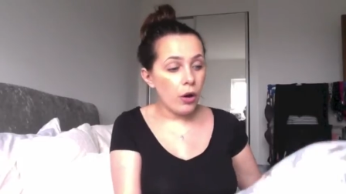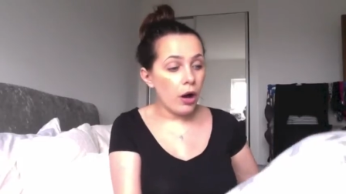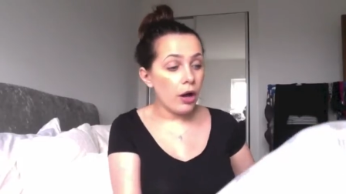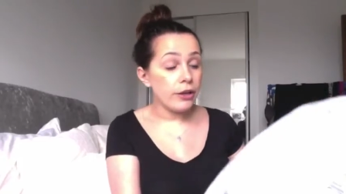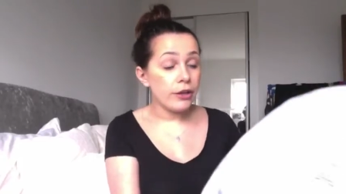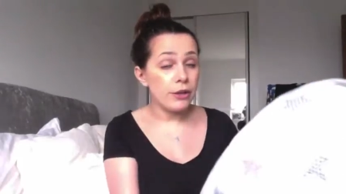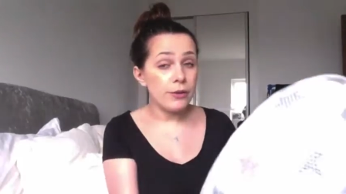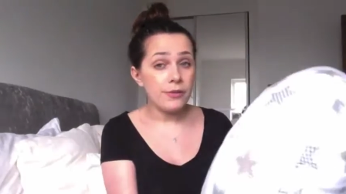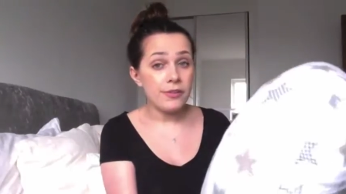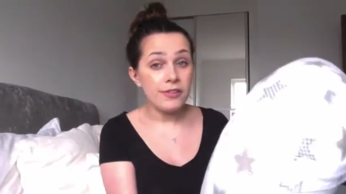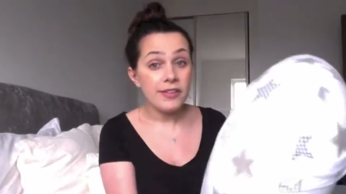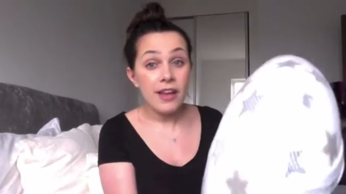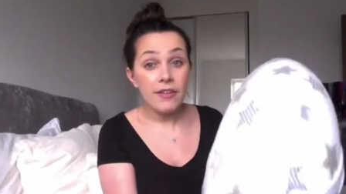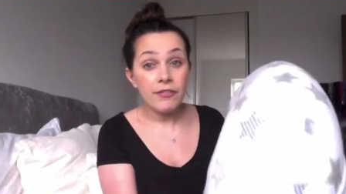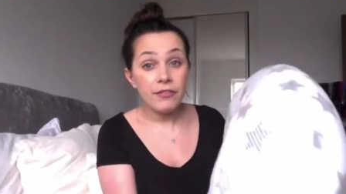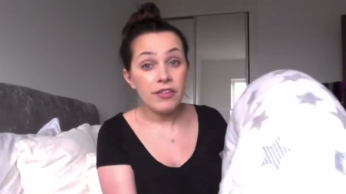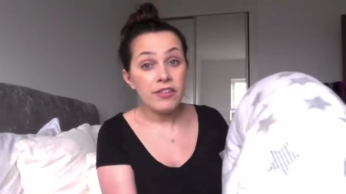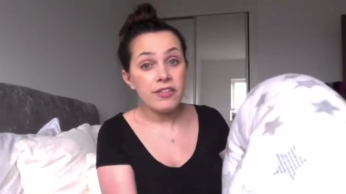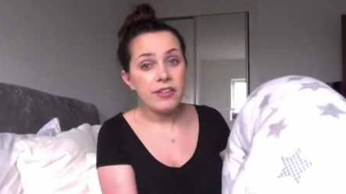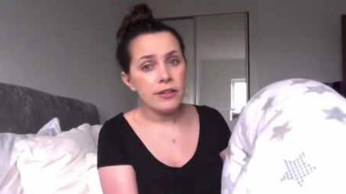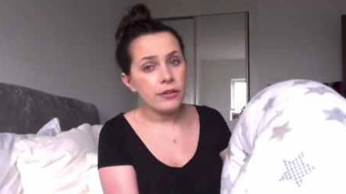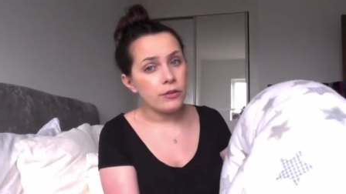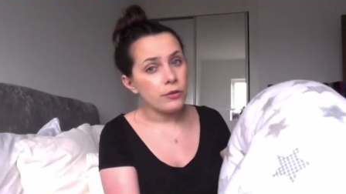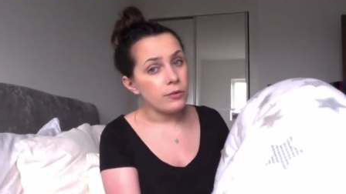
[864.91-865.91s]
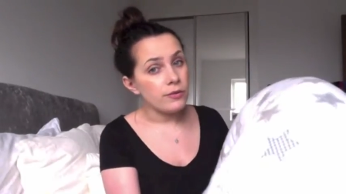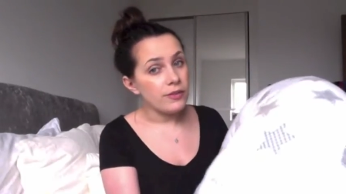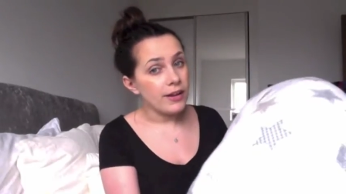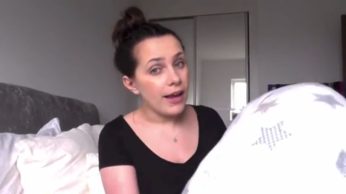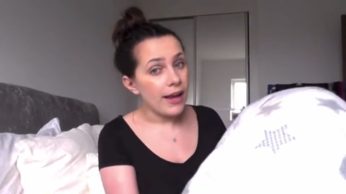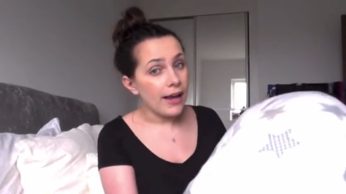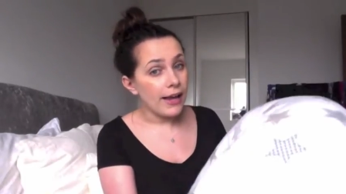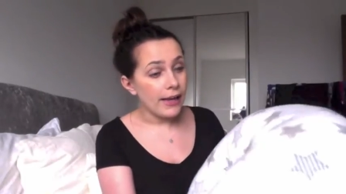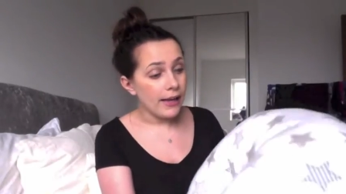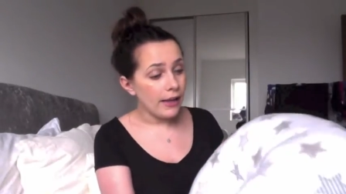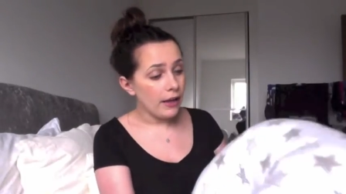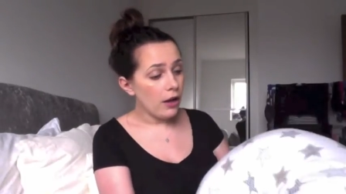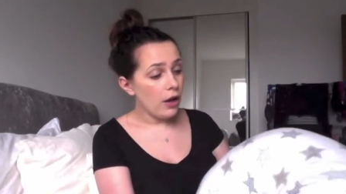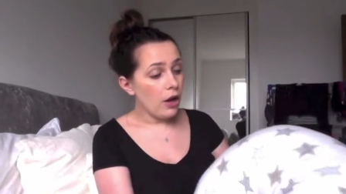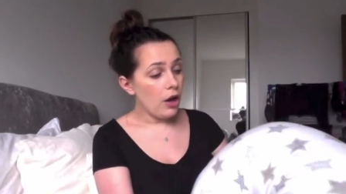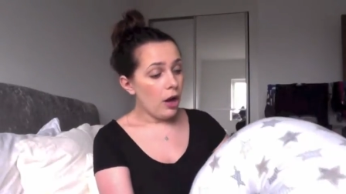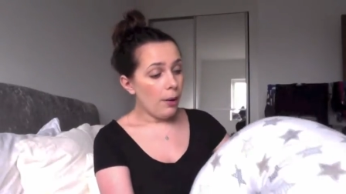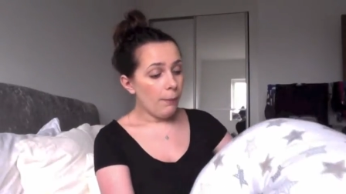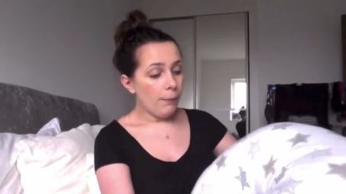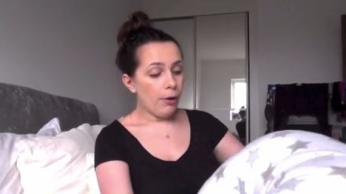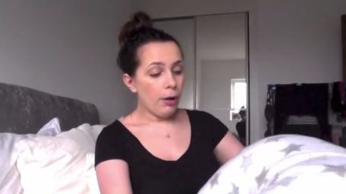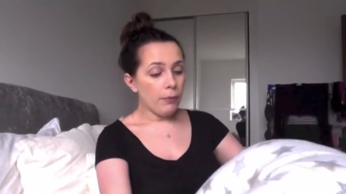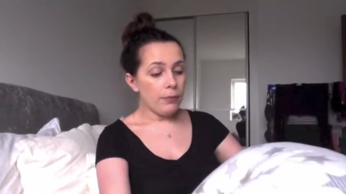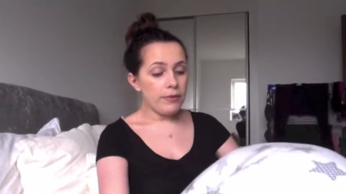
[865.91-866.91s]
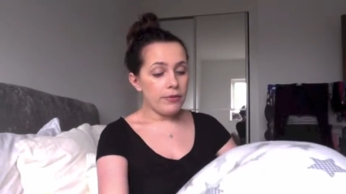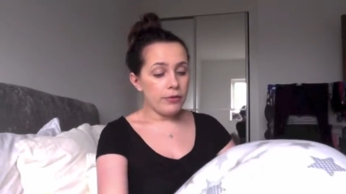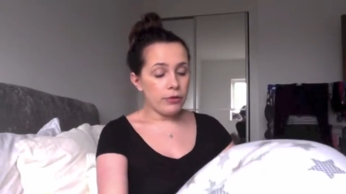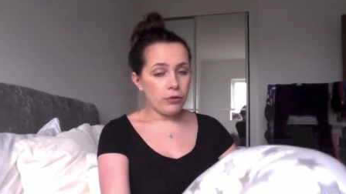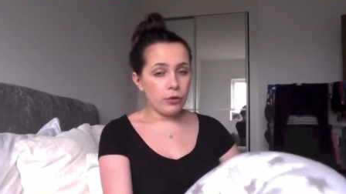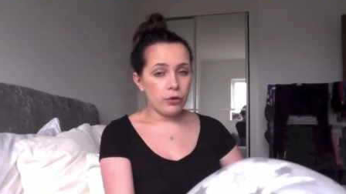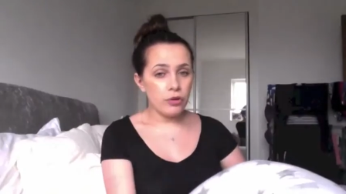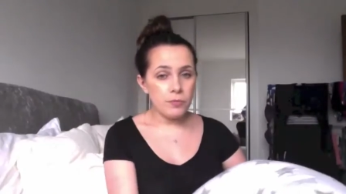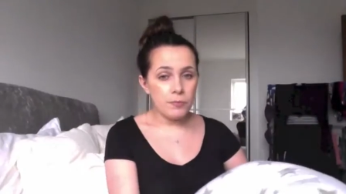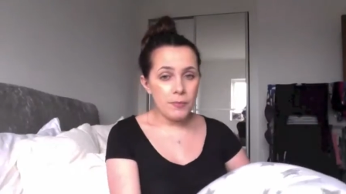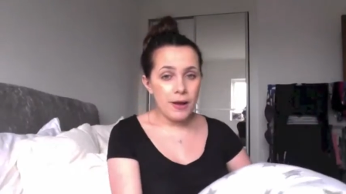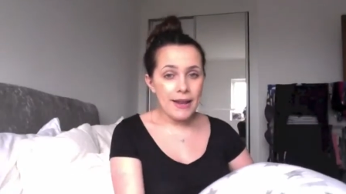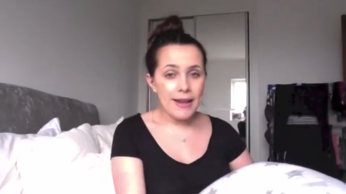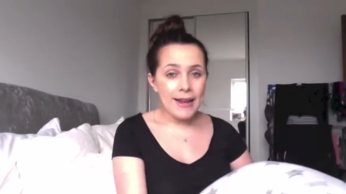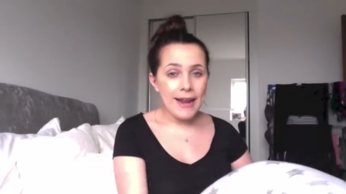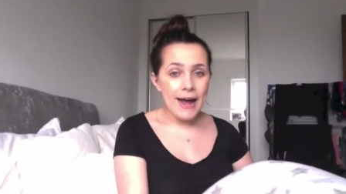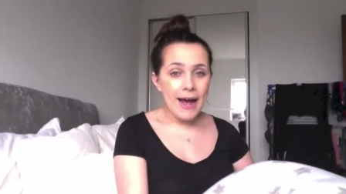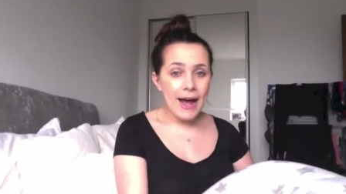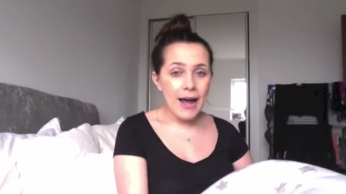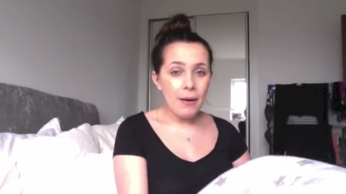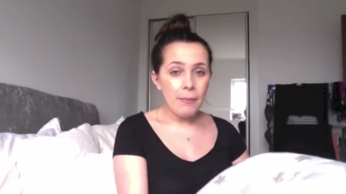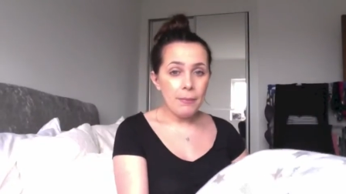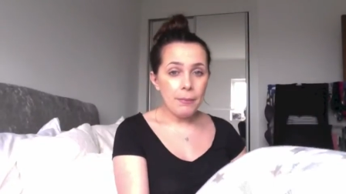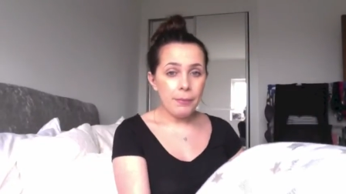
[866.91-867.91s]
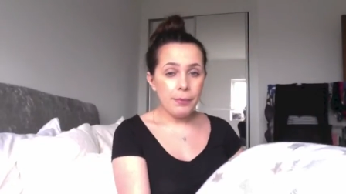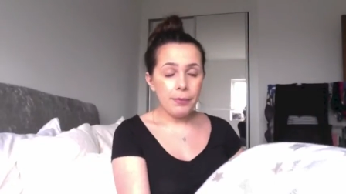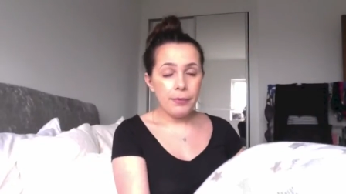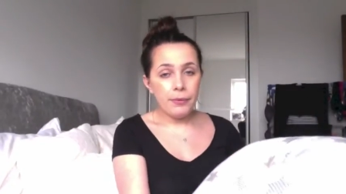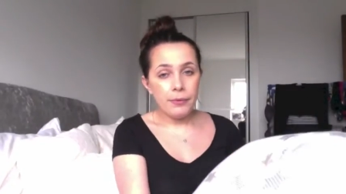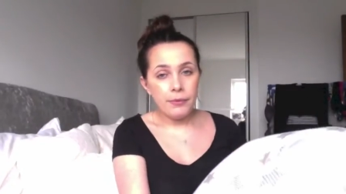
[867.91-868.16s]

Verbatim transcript: I use this every single day. Pop this across my lap